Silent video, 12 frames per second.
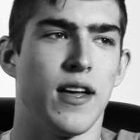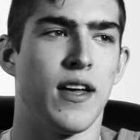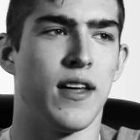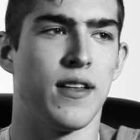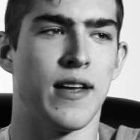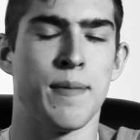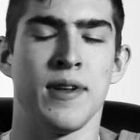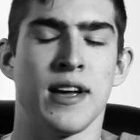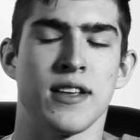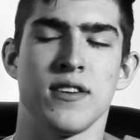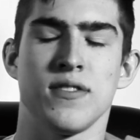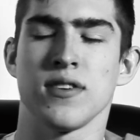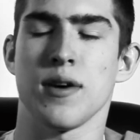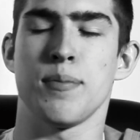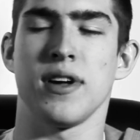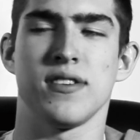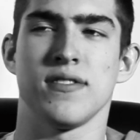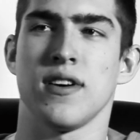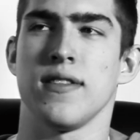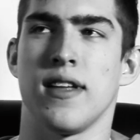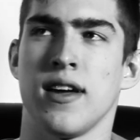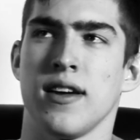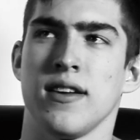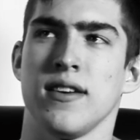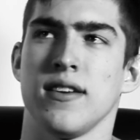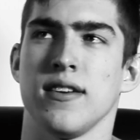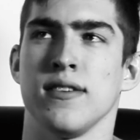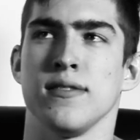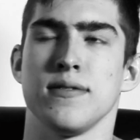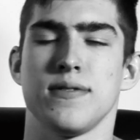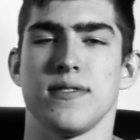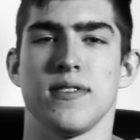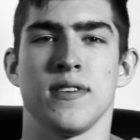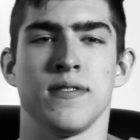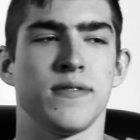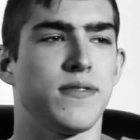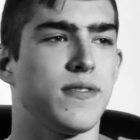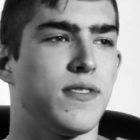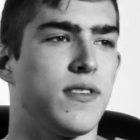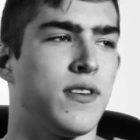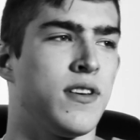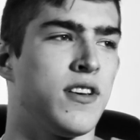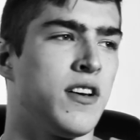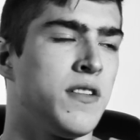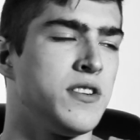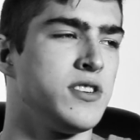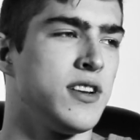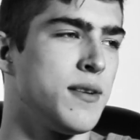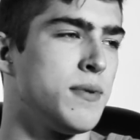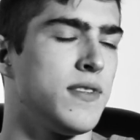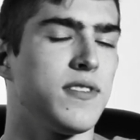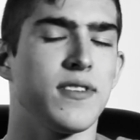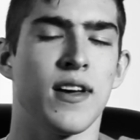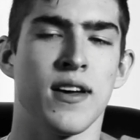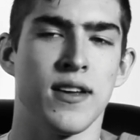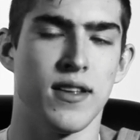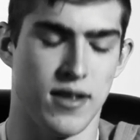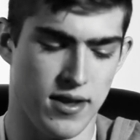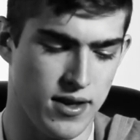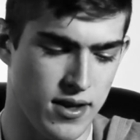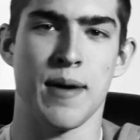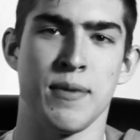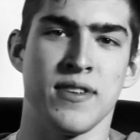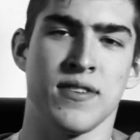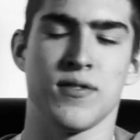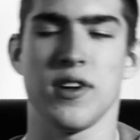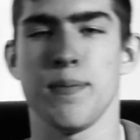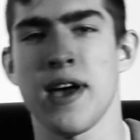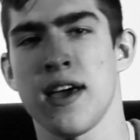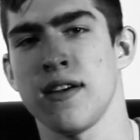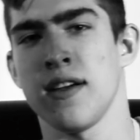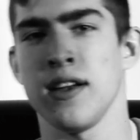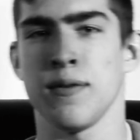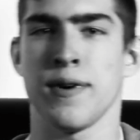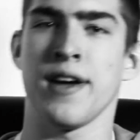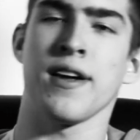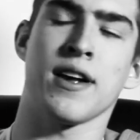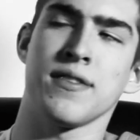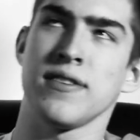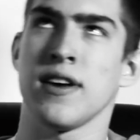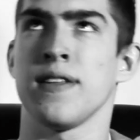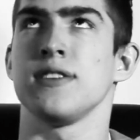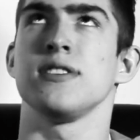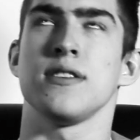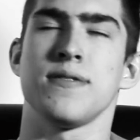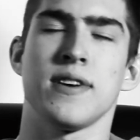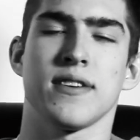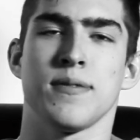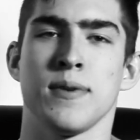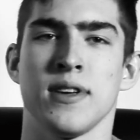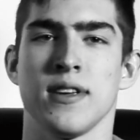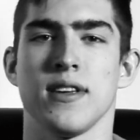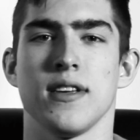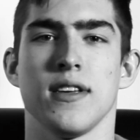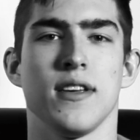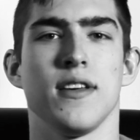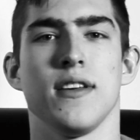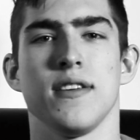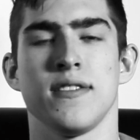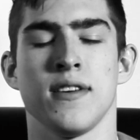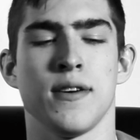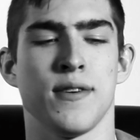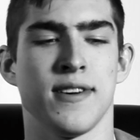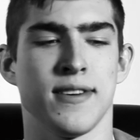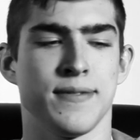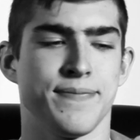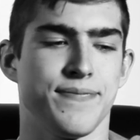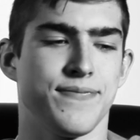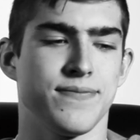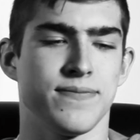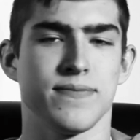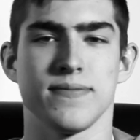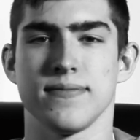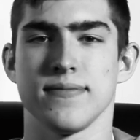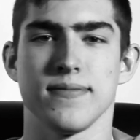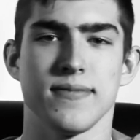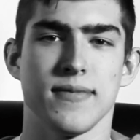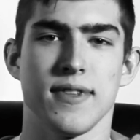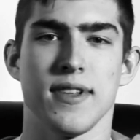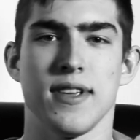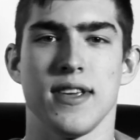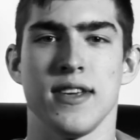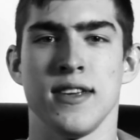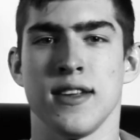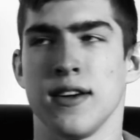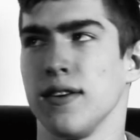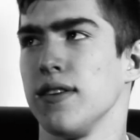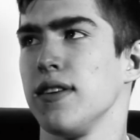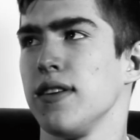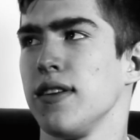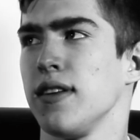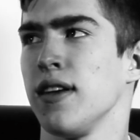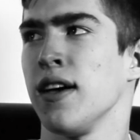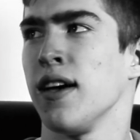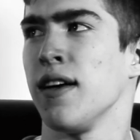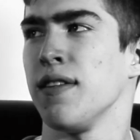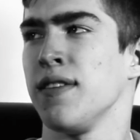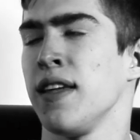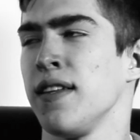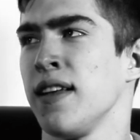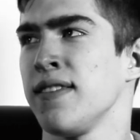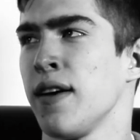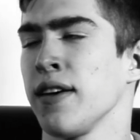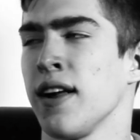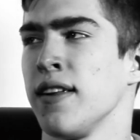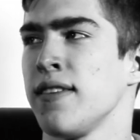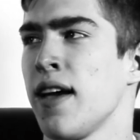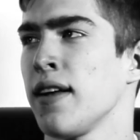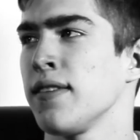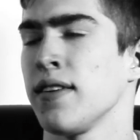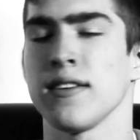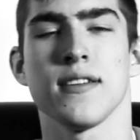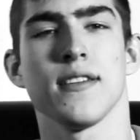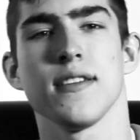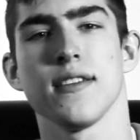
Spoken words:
and I can just look up pictures online of all the shit up in the sky. It doesn't really matter anyway. I don't see how that shit affects me. So, that's how I got into acting.